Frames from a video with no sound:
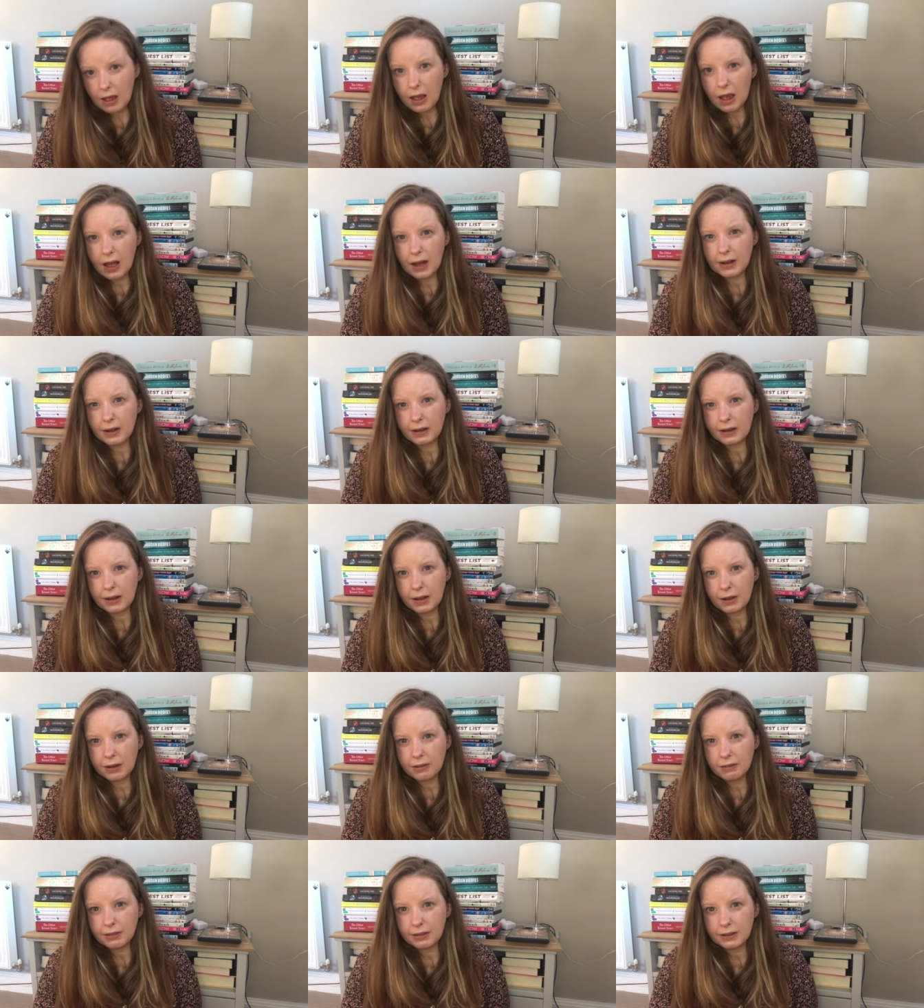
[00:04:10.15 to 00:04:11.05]
I don't know
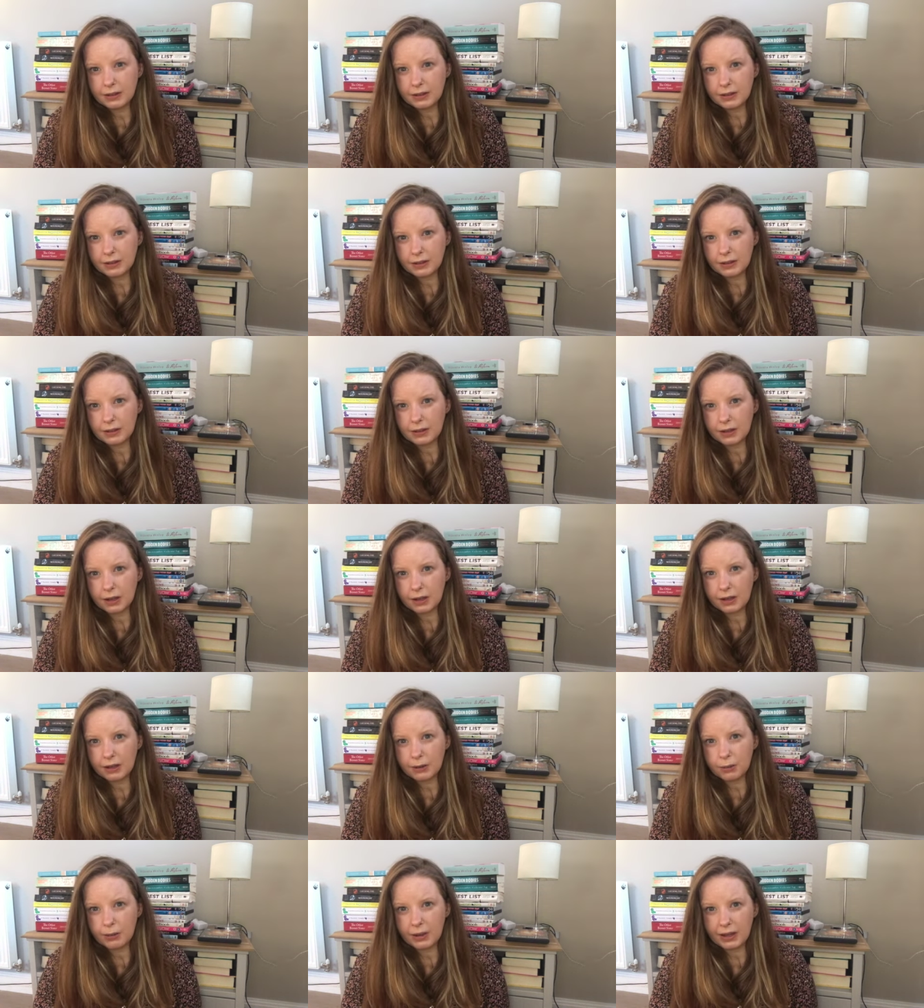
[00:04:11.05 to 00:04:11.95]
if this is going to go
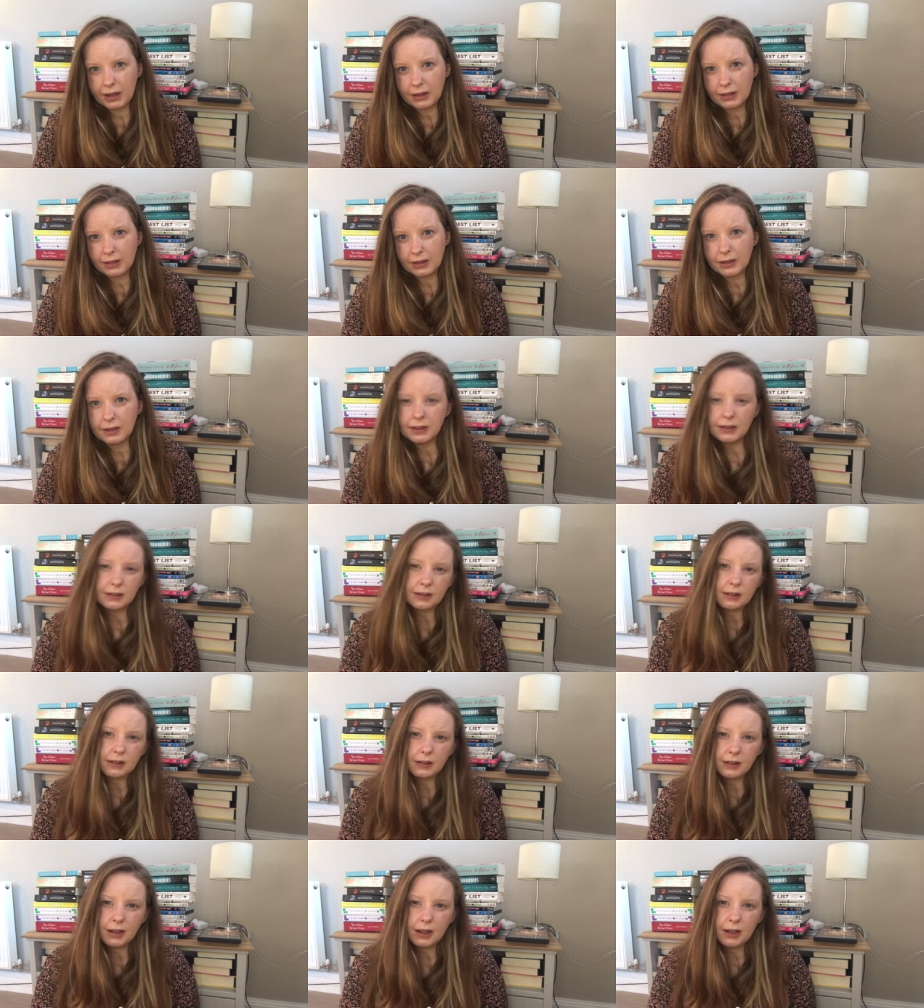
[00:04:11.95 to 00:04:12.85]
the way I think it's
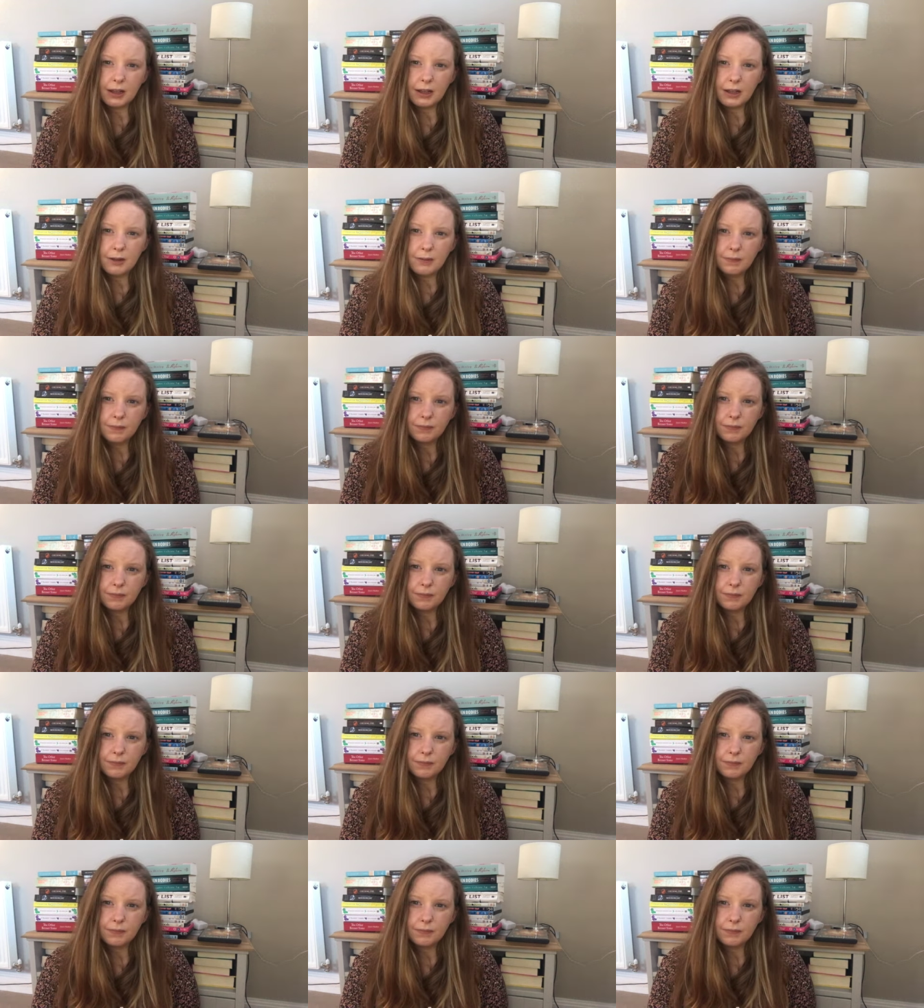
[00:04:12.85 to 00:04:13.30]
going to go,